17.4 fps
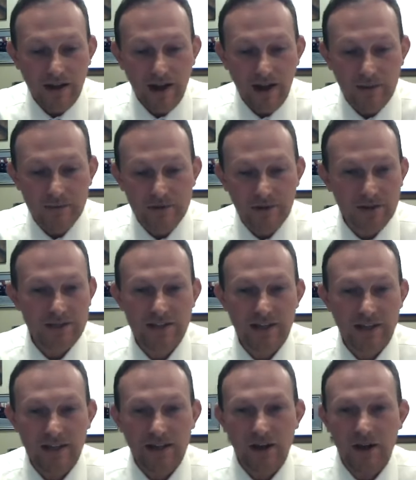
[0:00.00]
Um, so a
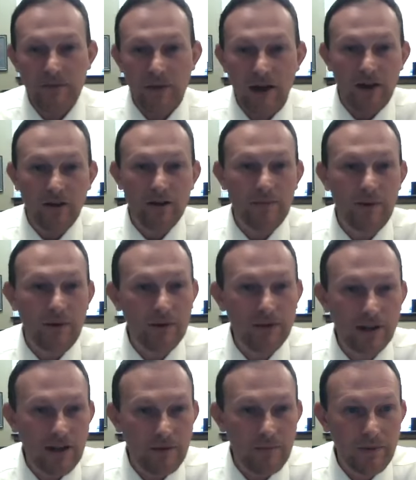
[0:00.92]
C E O may only be
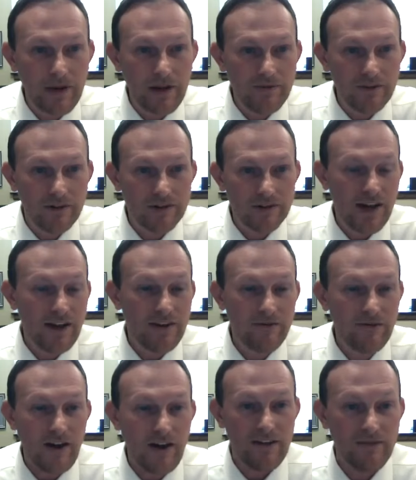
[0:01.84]
with the company for, say,
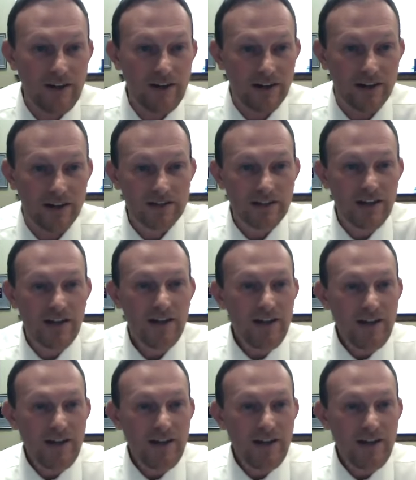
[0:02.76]
five years.